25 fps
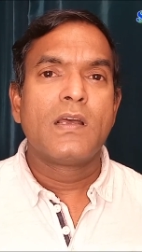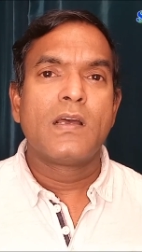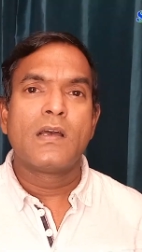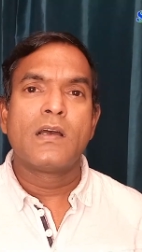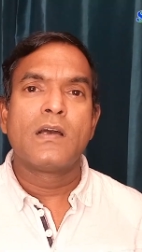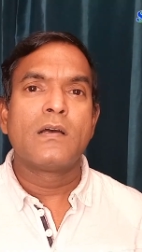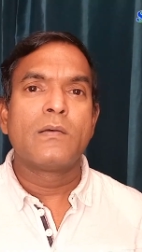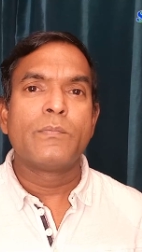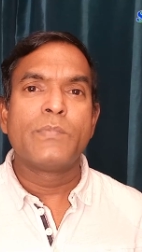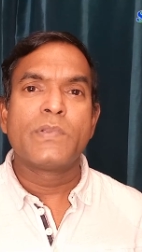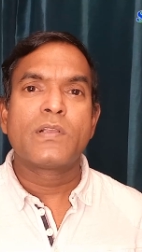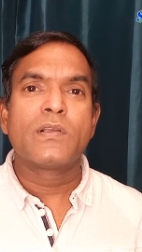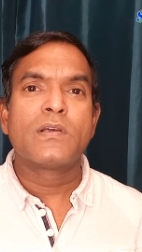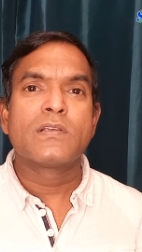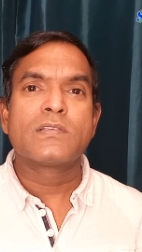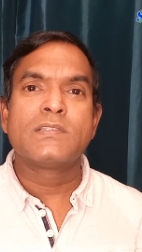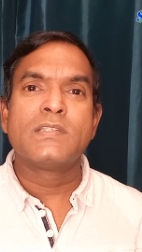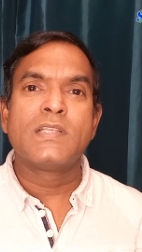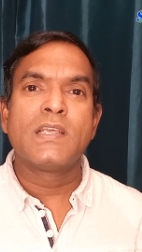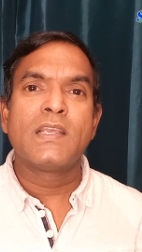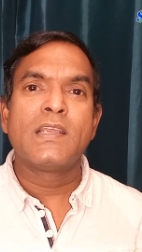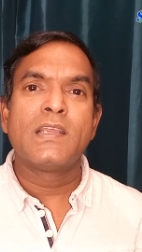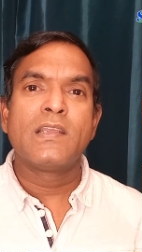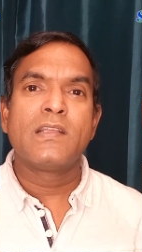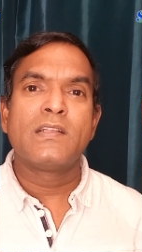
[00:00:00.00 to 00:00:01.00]
Because
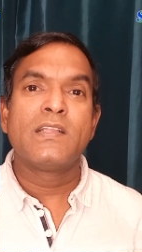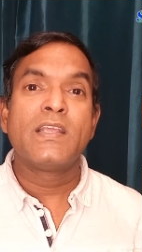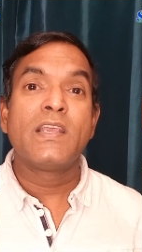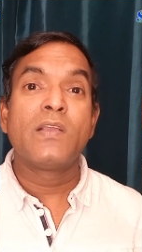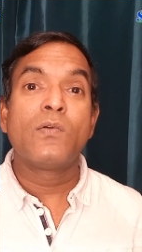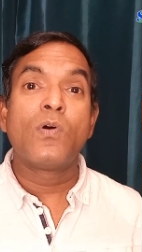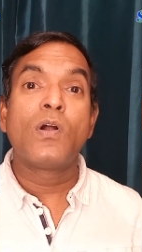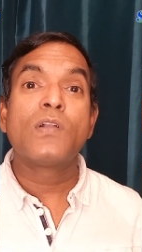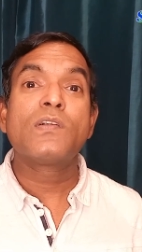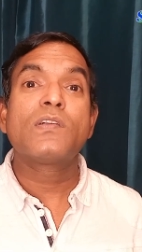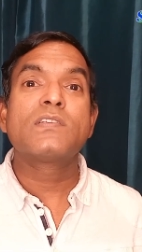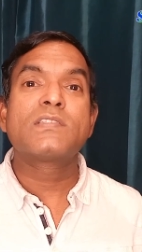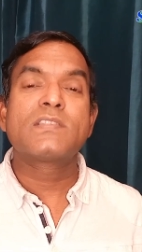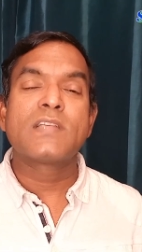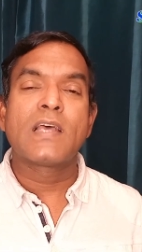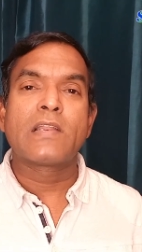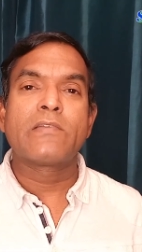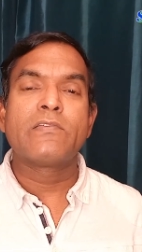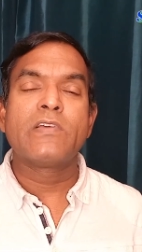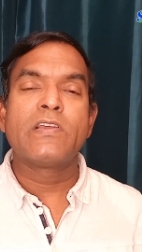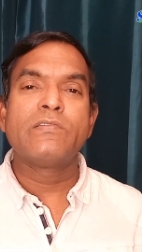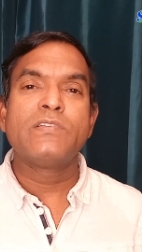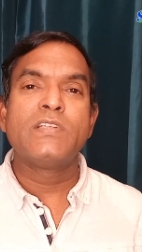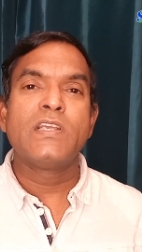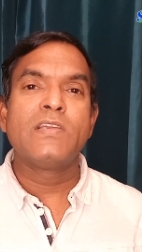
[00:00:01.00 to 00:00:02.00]
they want to
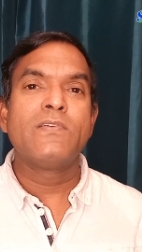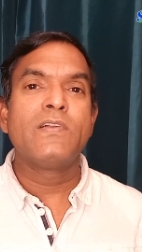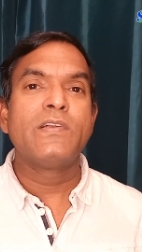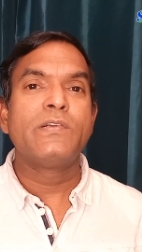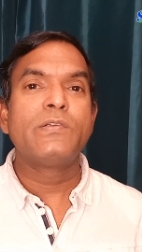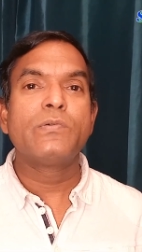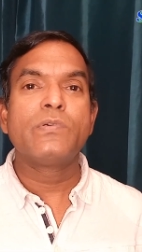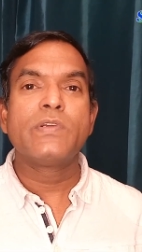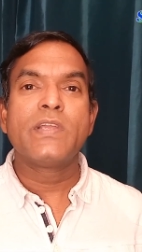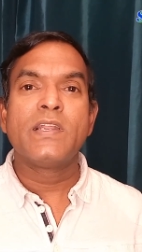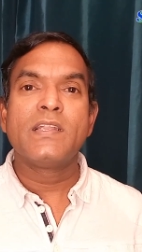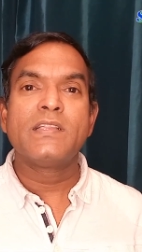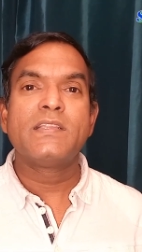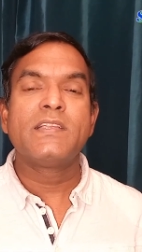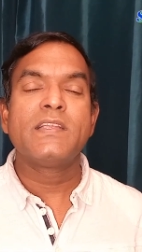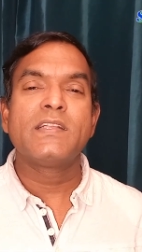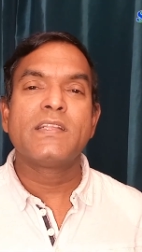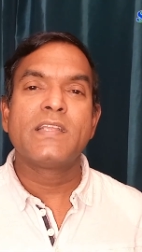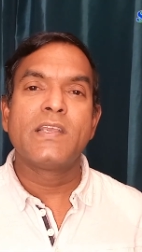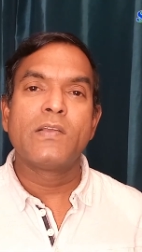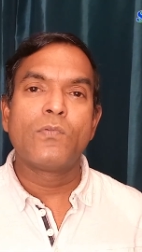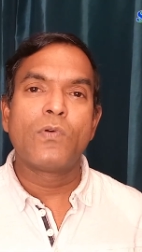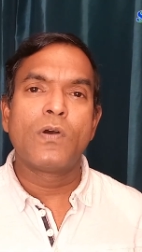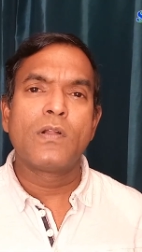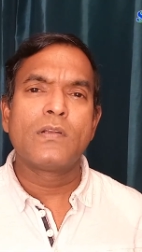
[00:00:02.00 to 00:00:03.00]
survive, they will do anything
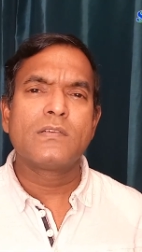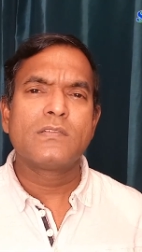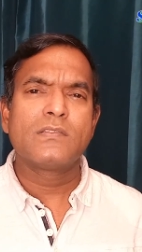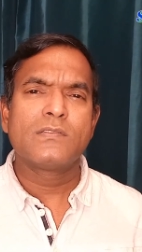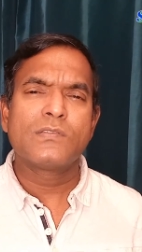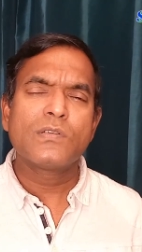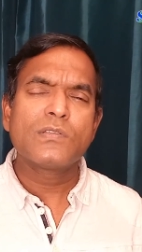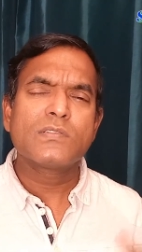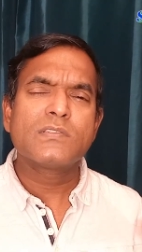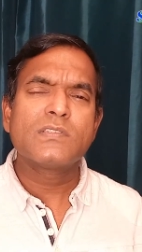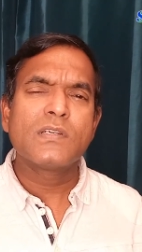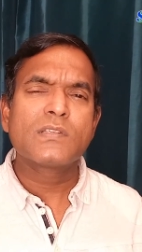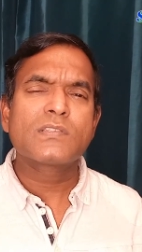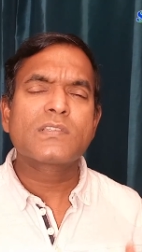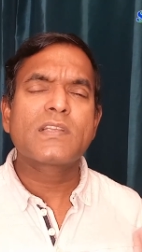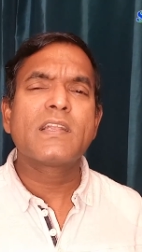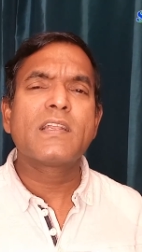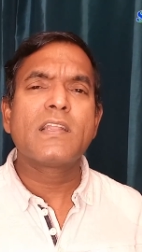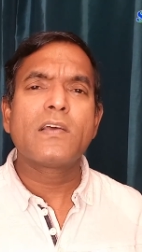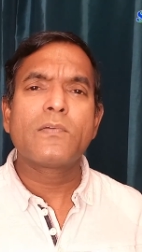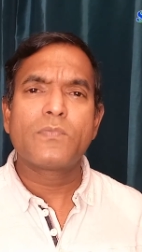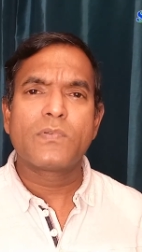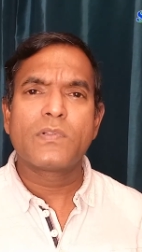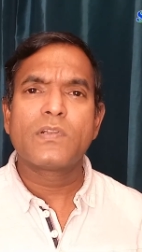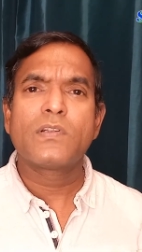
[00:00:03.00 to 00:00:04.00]
they want. Those
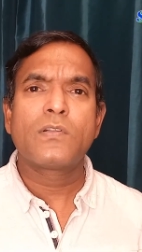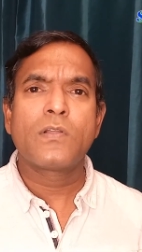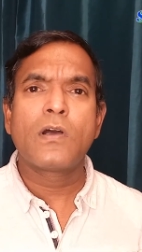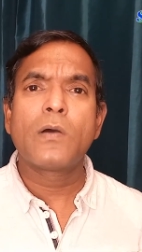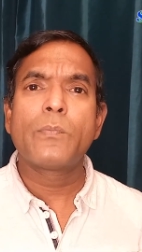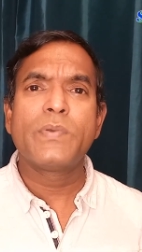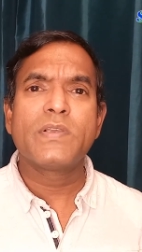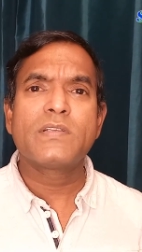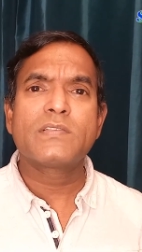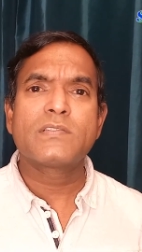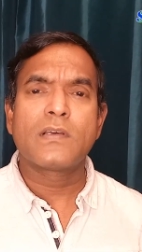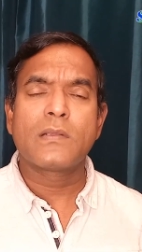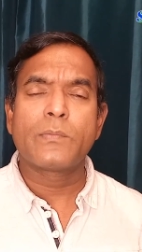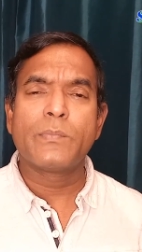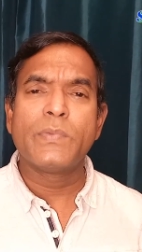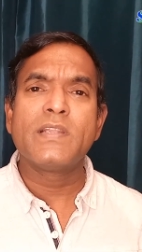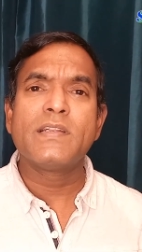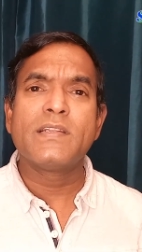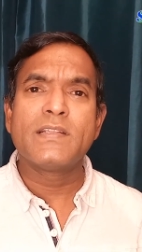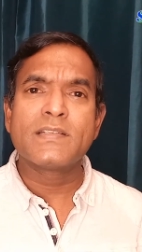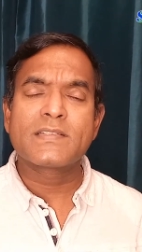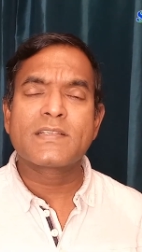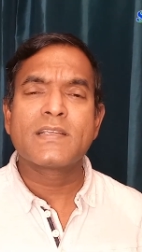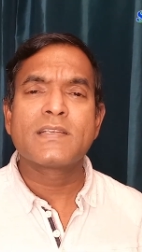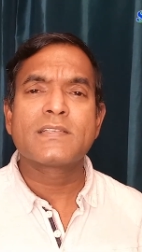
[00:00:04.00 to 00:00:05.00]
kind of topics are being
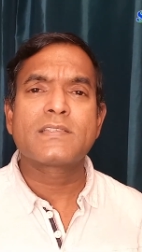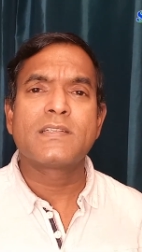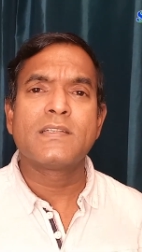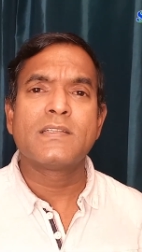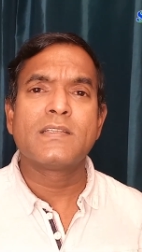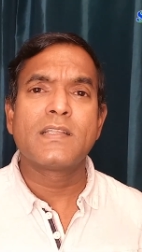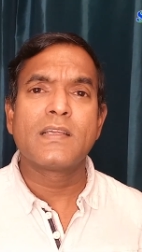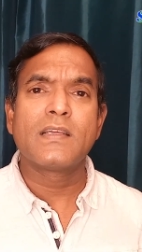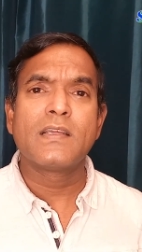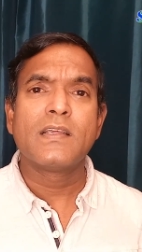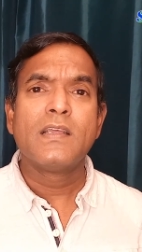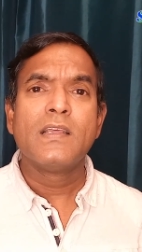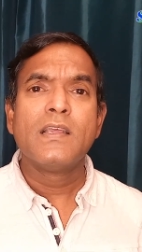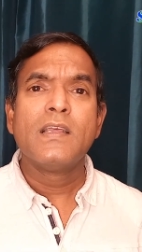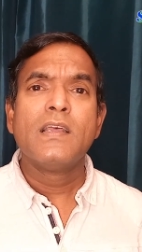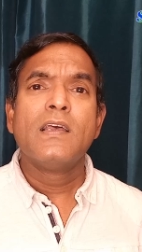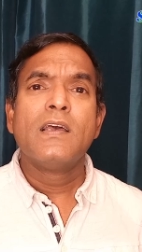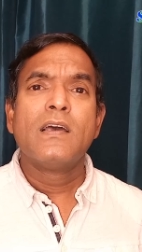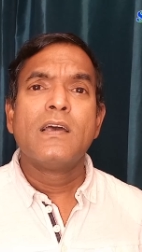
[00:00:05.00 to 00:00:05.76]
discussed in the